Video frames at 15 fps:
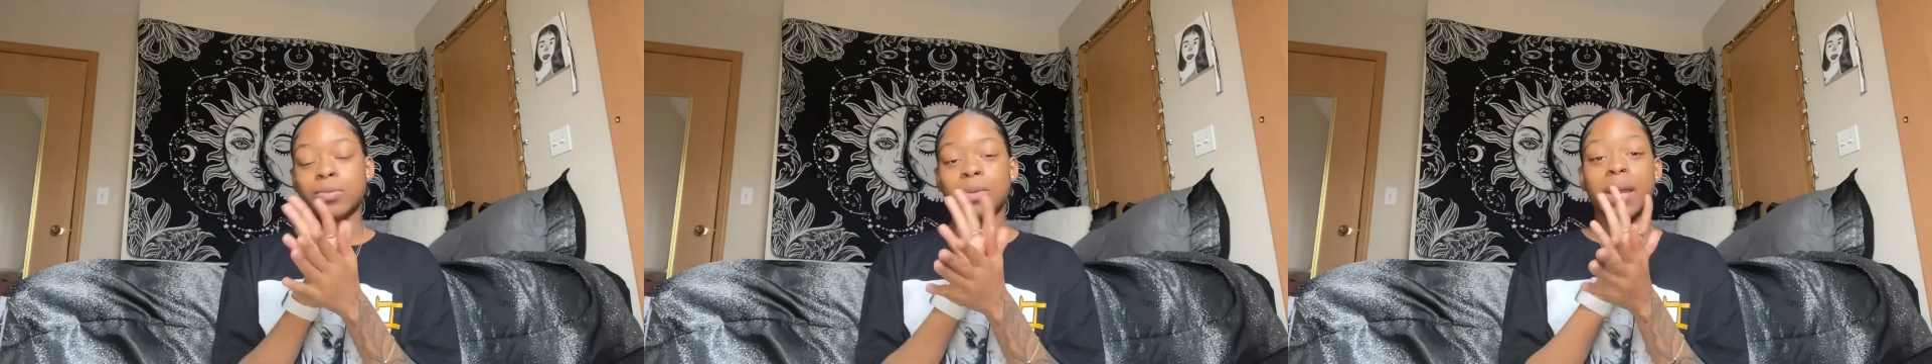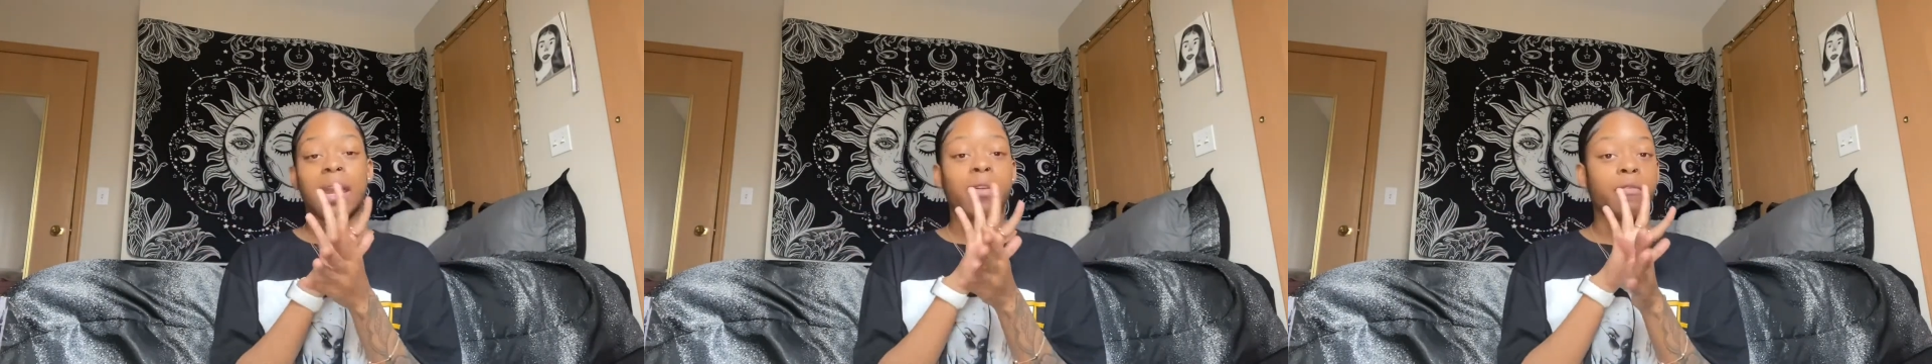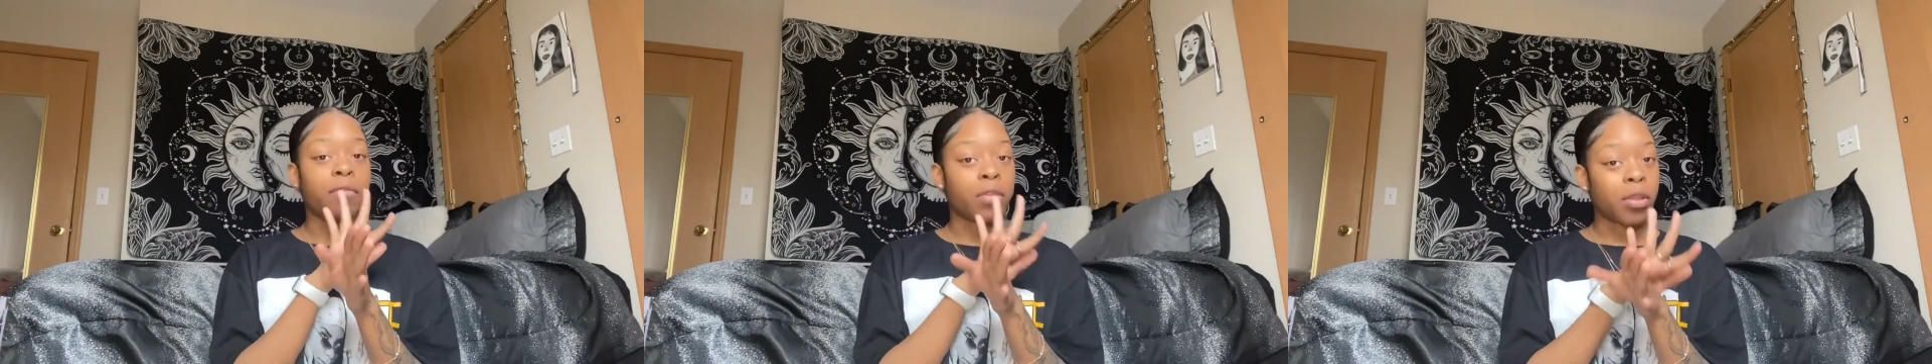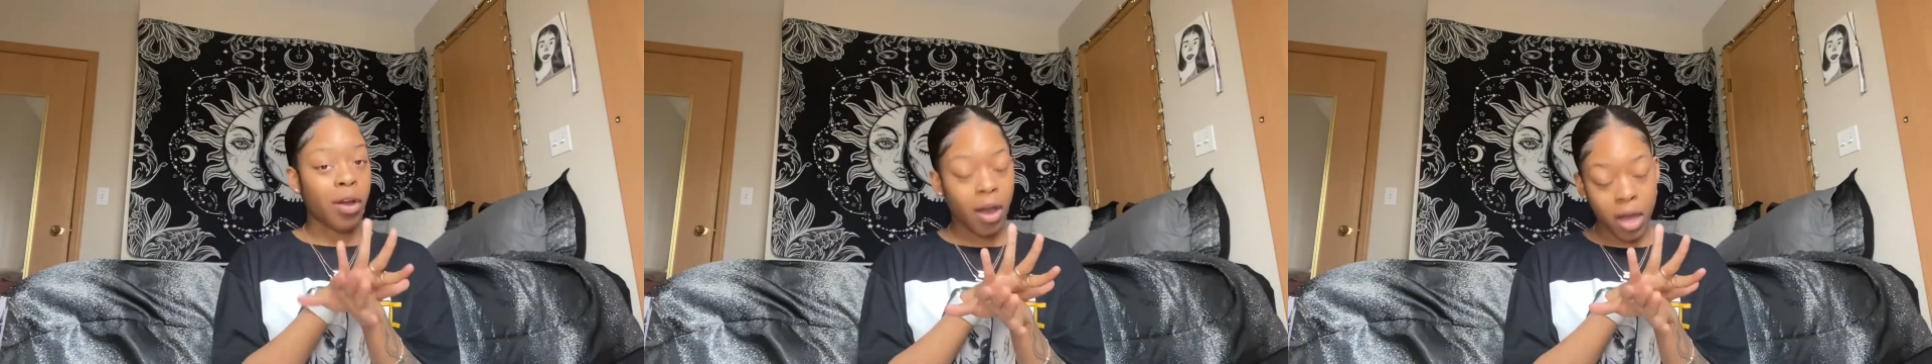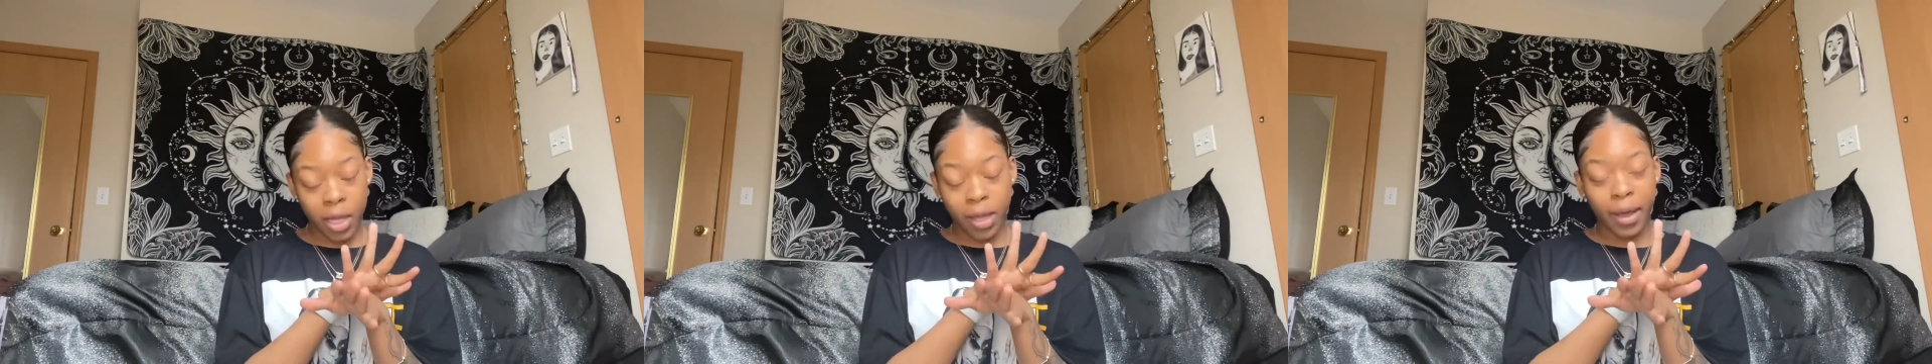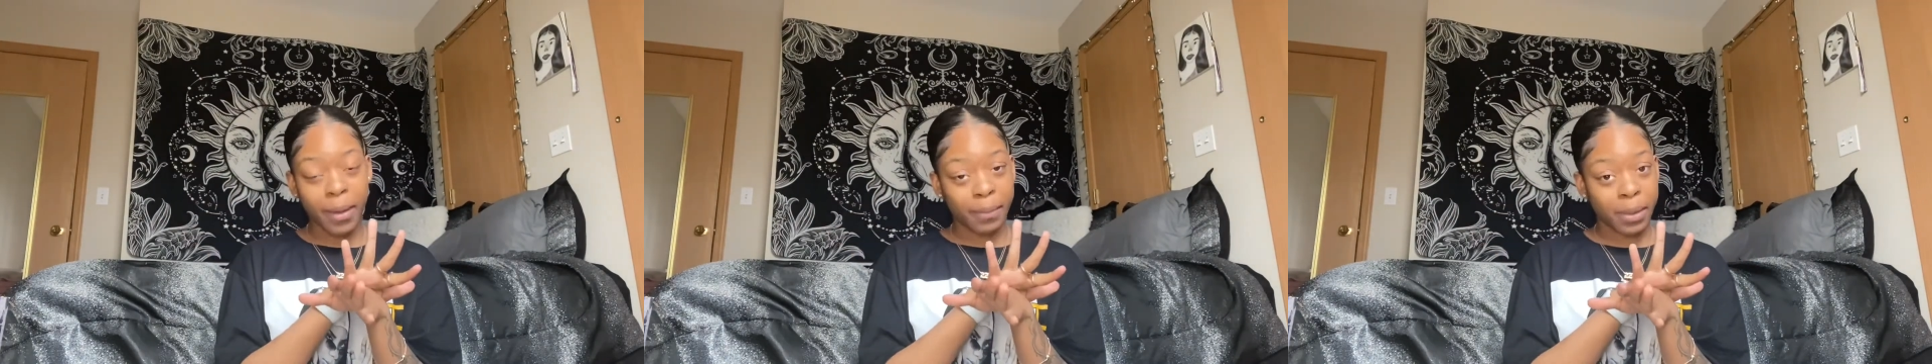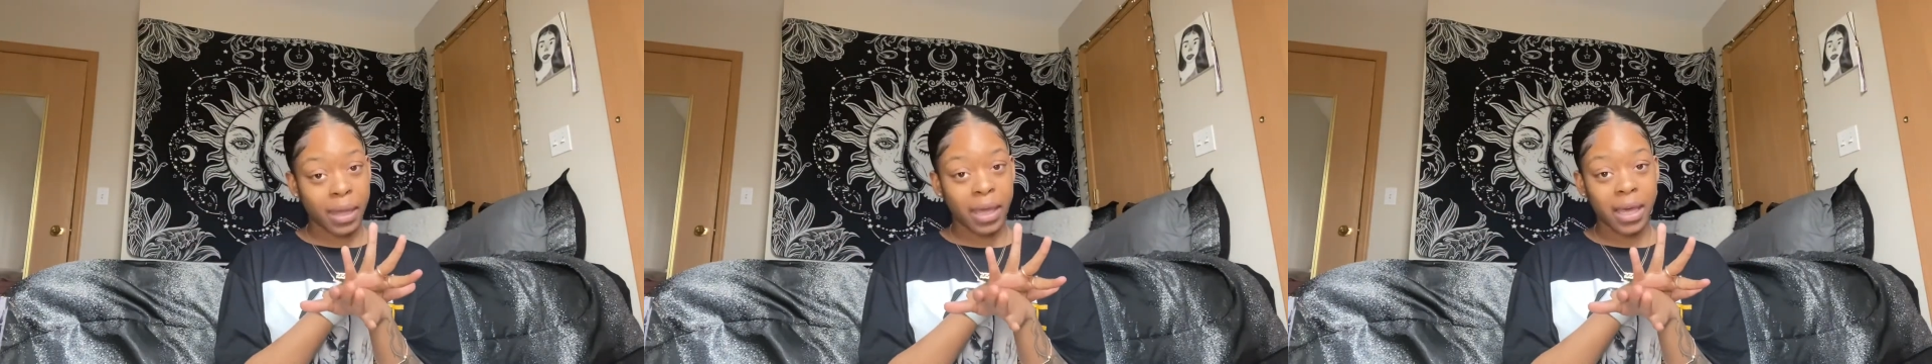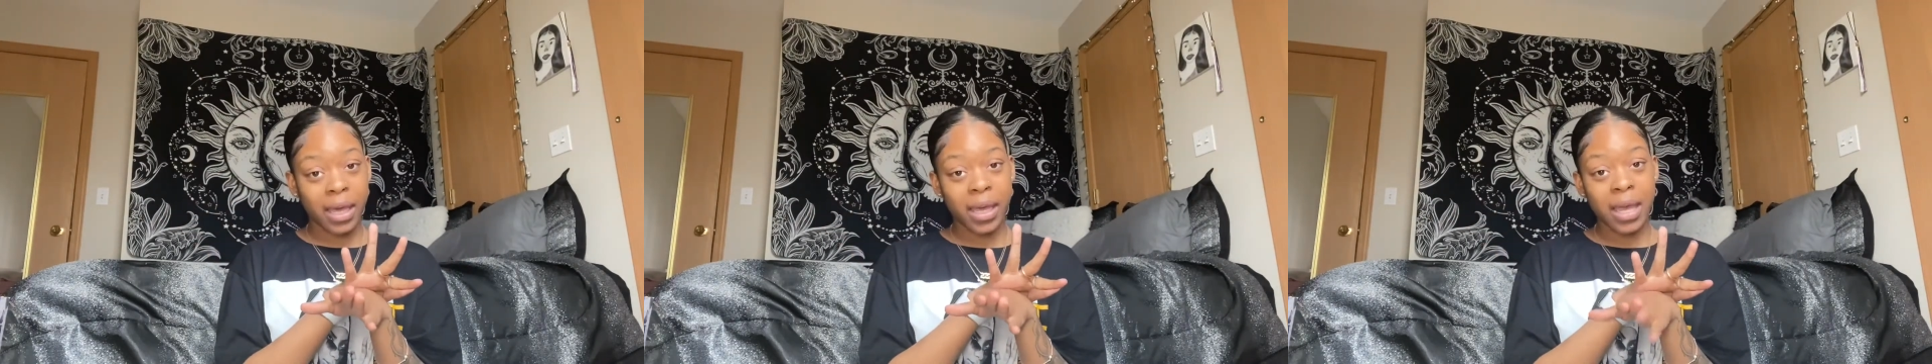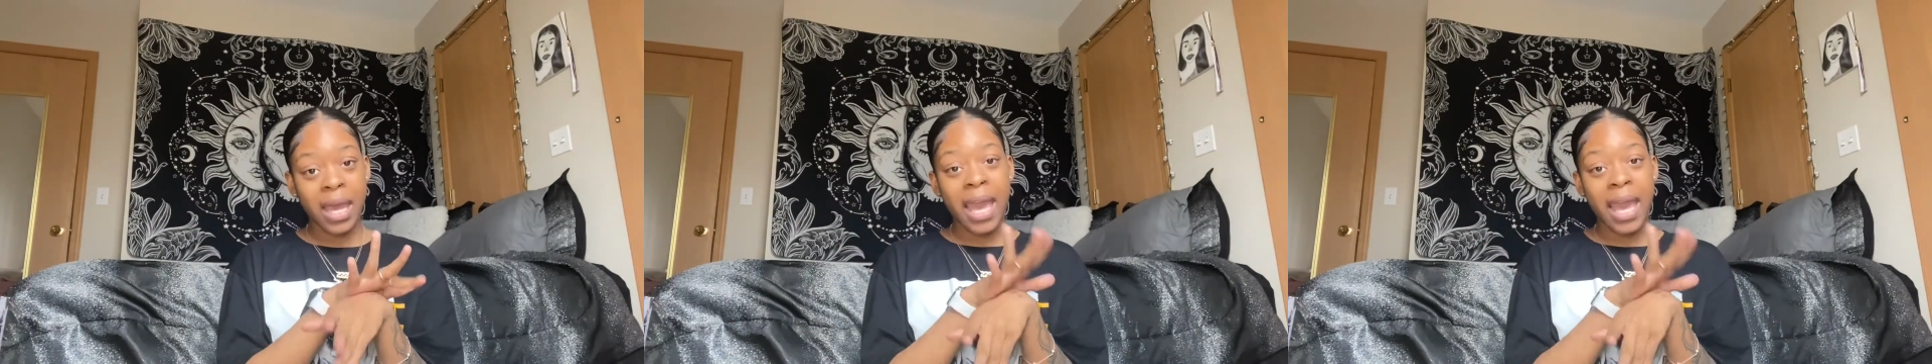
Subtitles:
we got a vlog coming